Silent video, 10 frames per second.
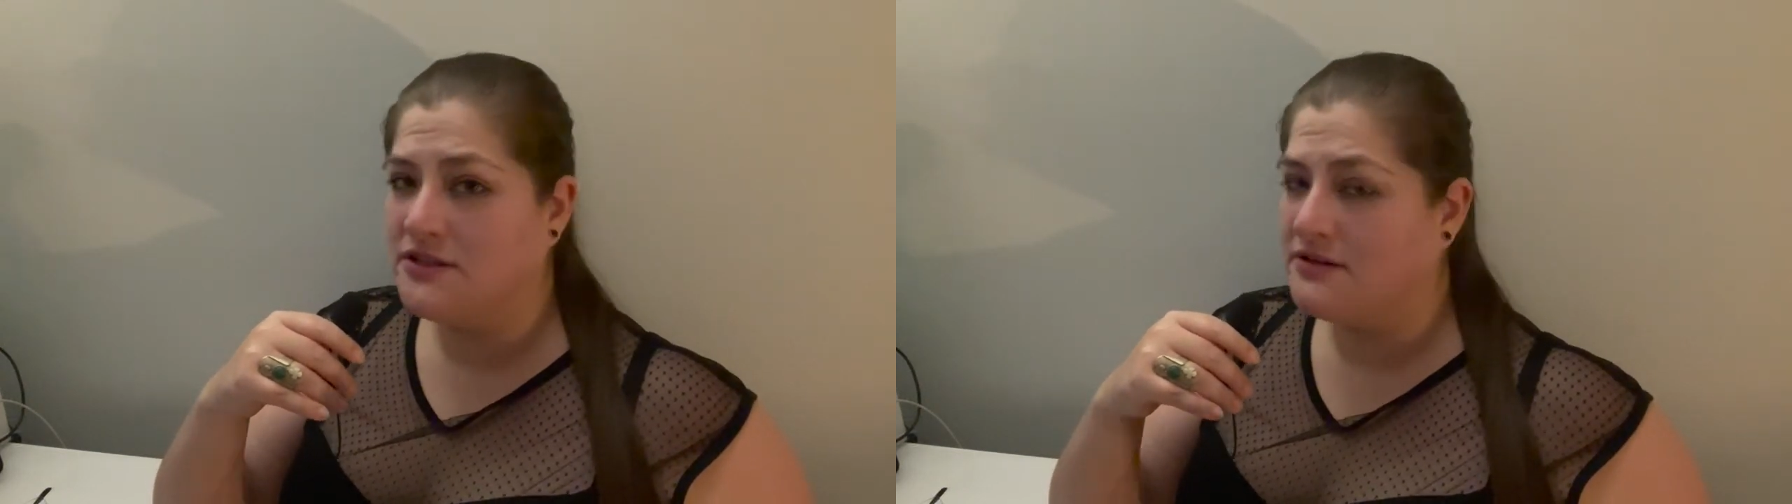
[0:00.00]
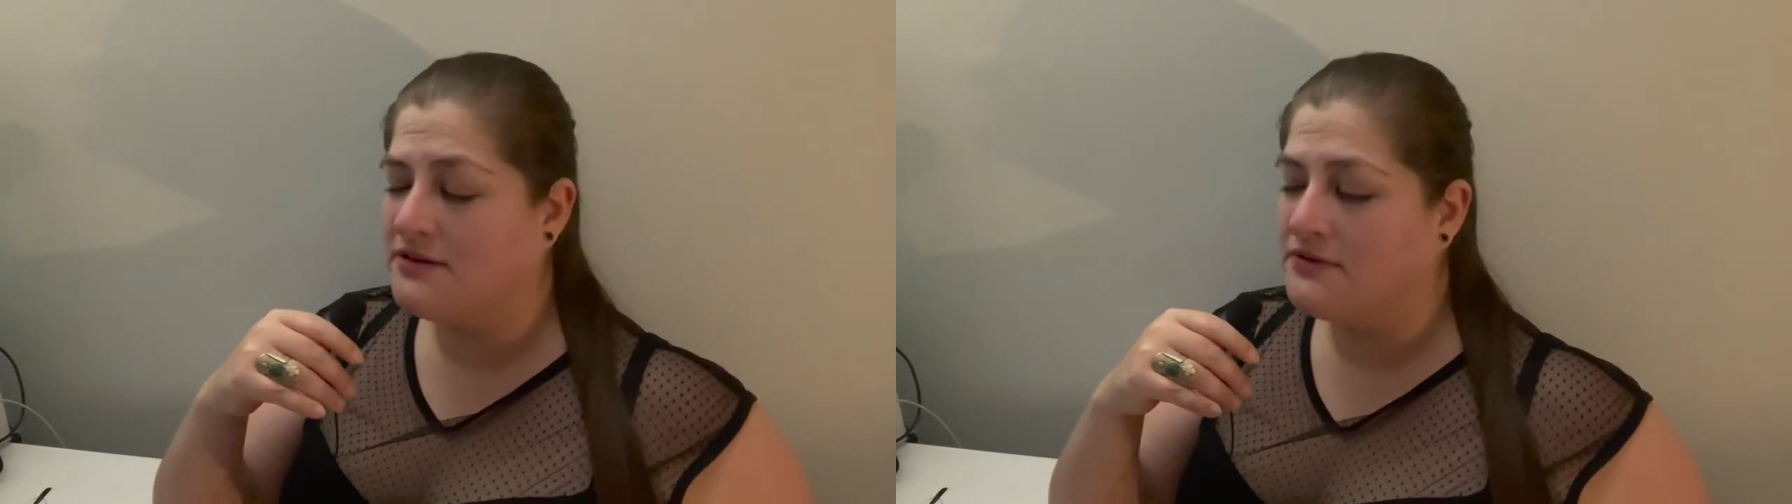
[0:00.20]

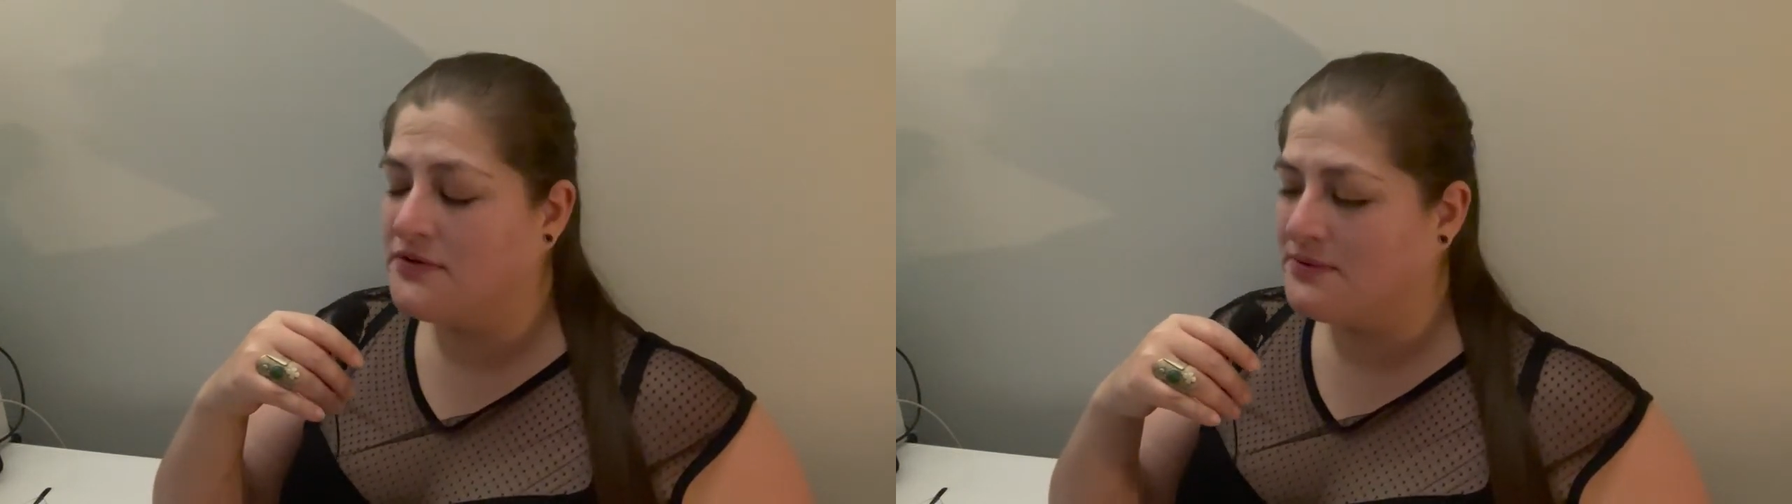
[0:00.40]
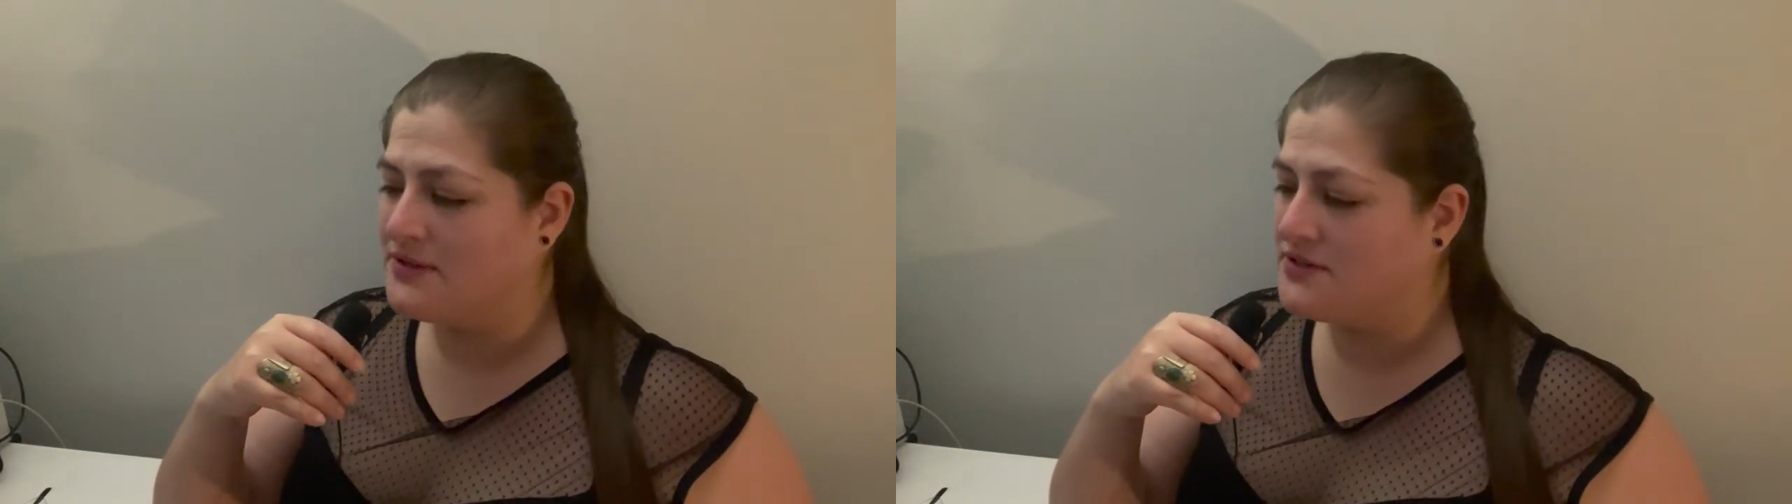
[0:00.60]
you know, if
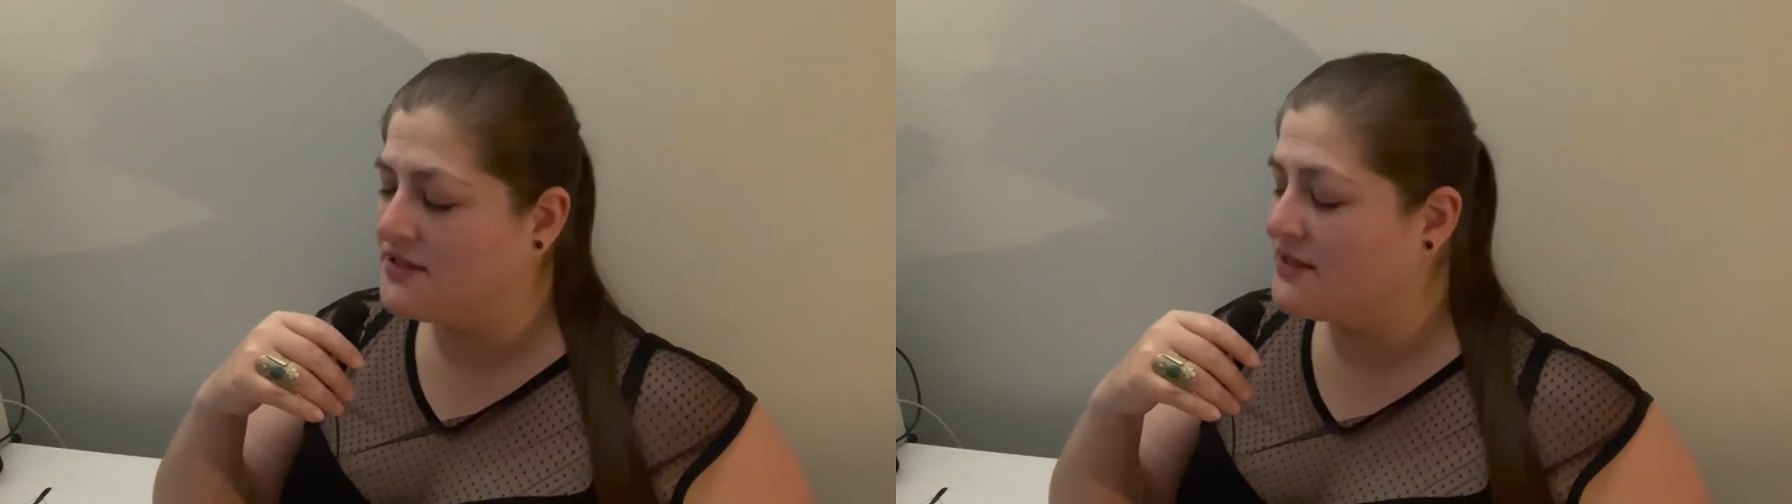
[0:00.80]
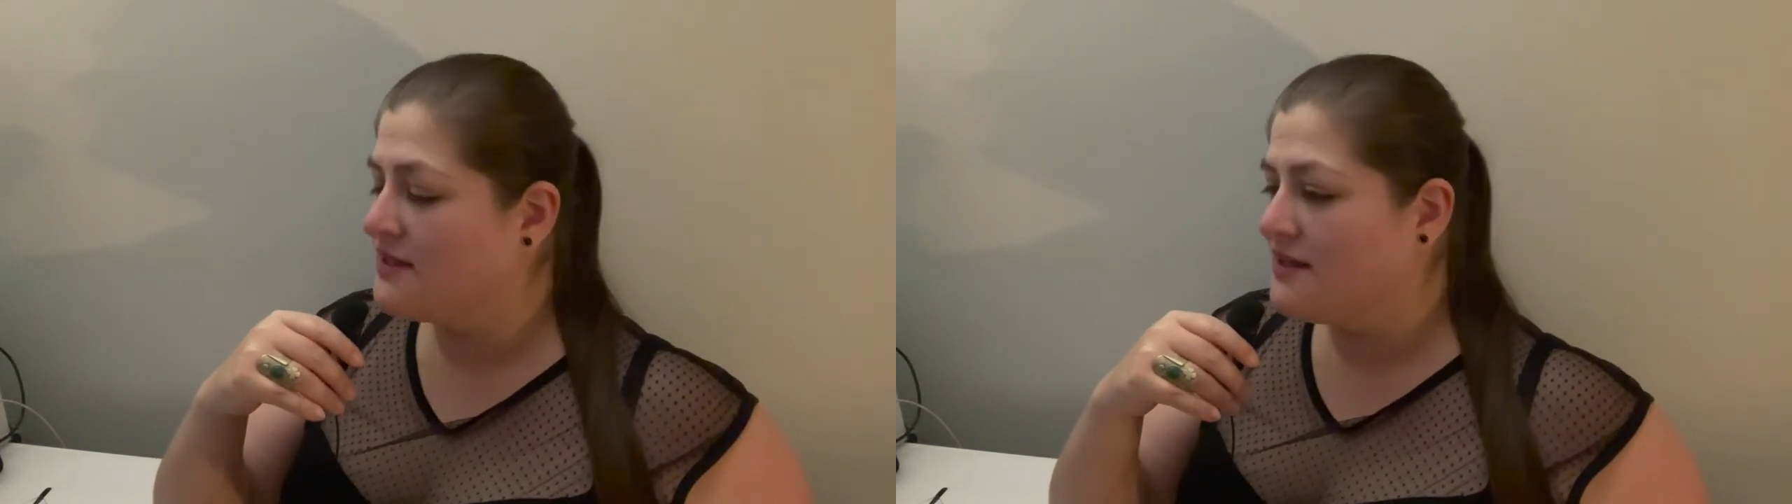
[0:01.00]
you're
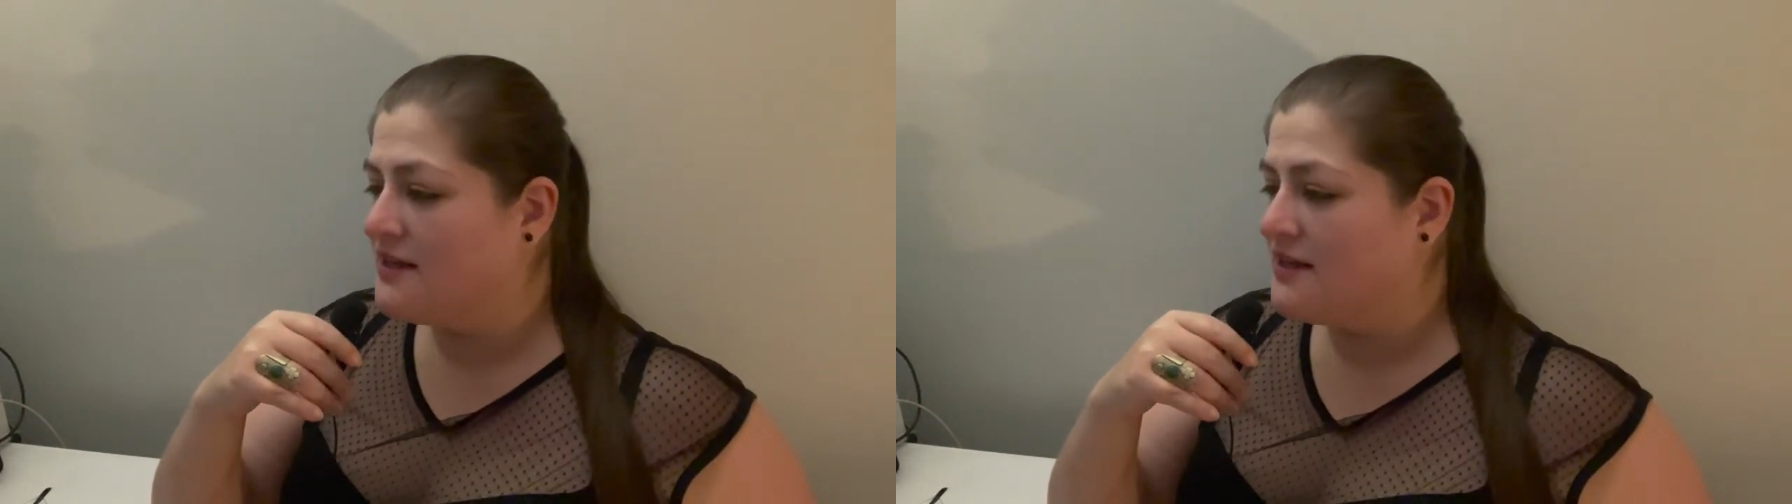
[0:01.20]
watching,